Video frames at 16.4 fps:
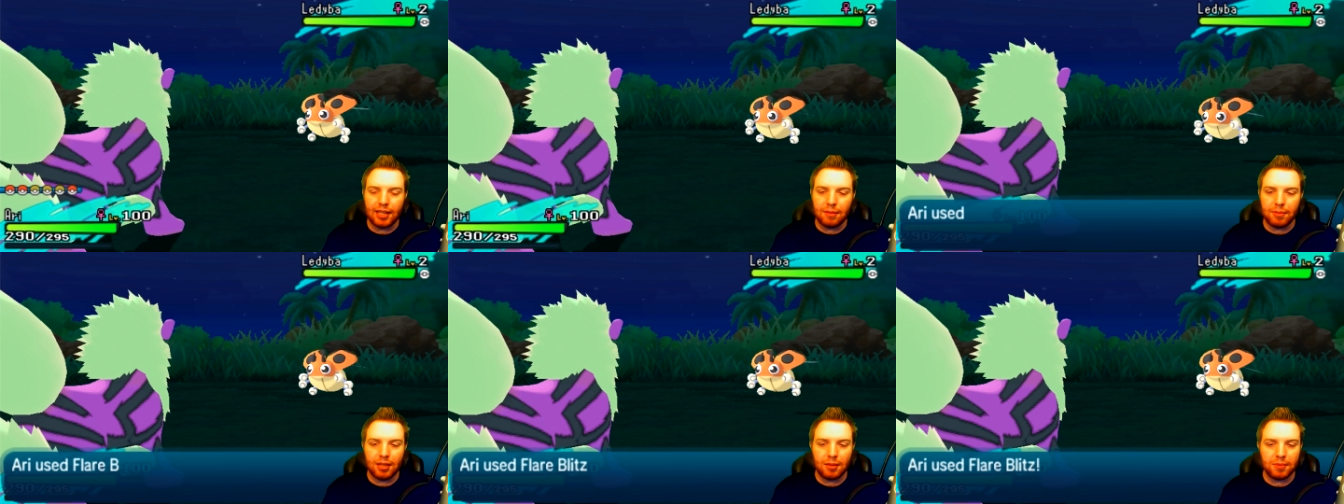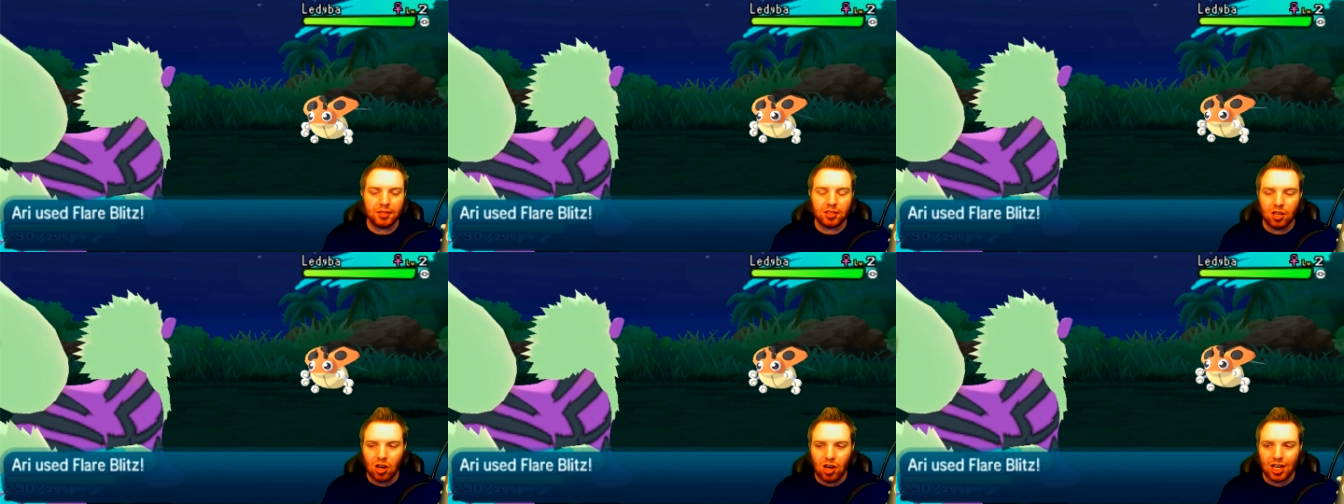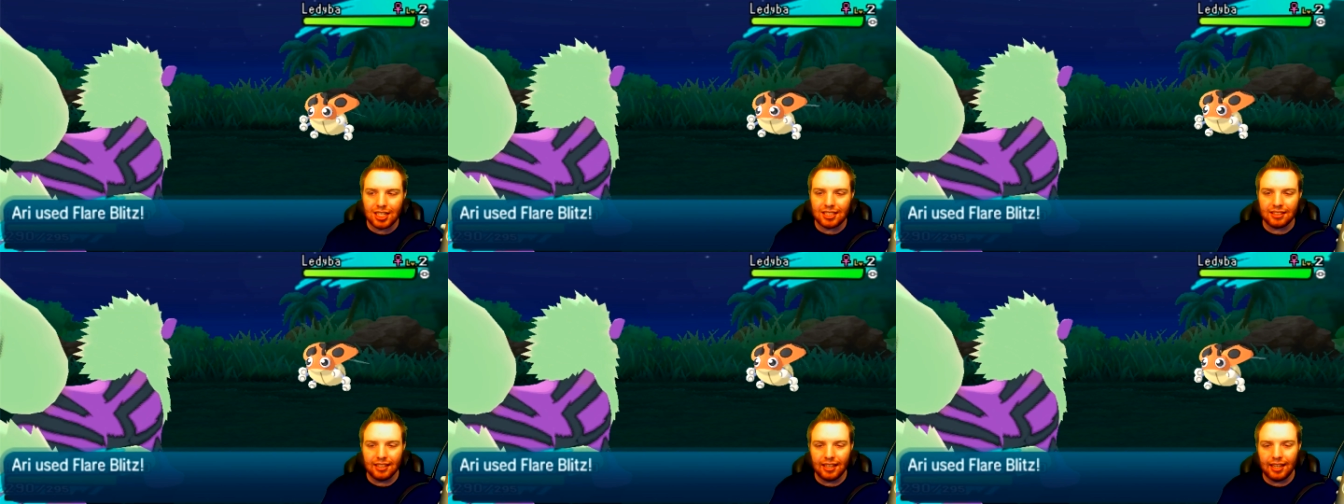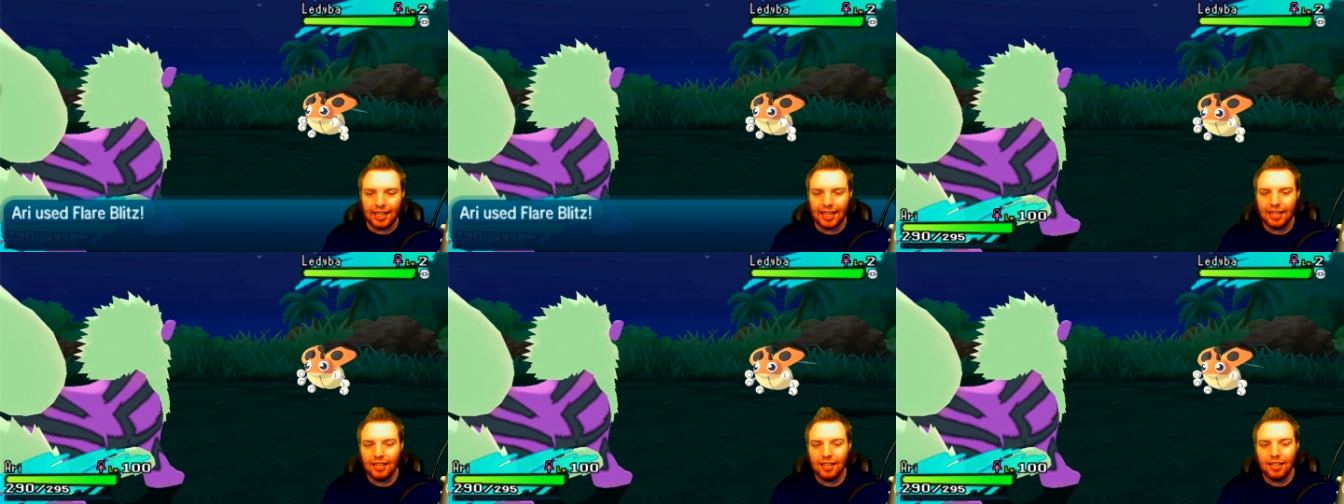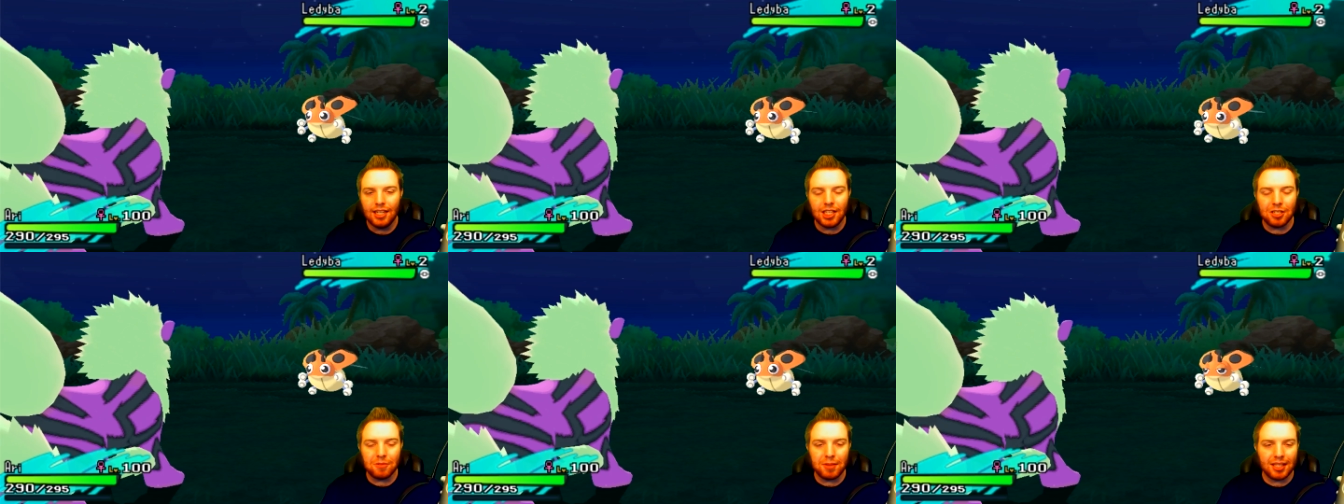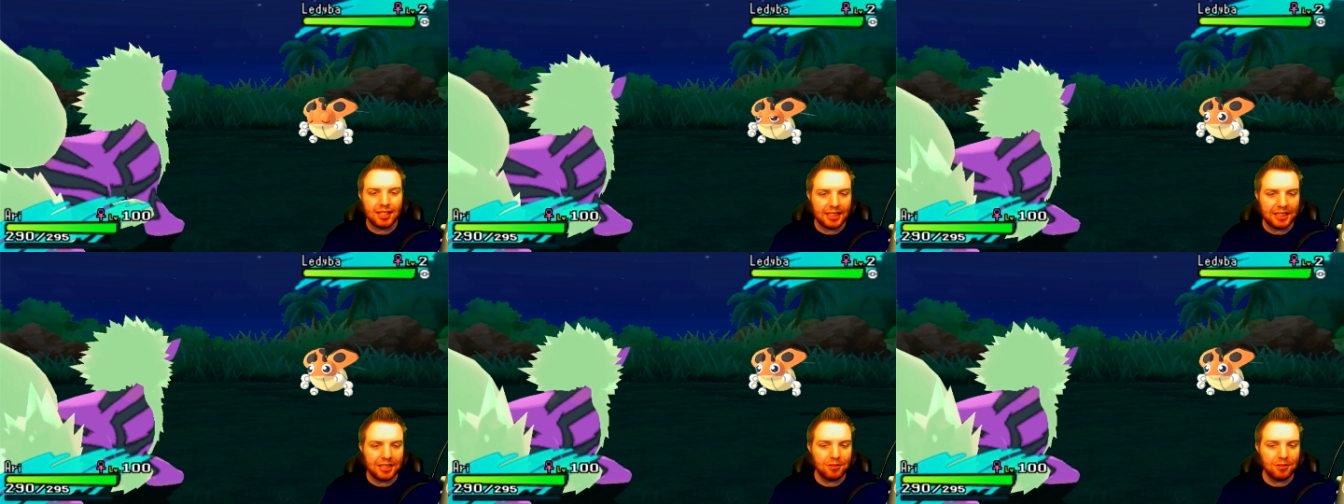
But I'm sorry to say, you're about to get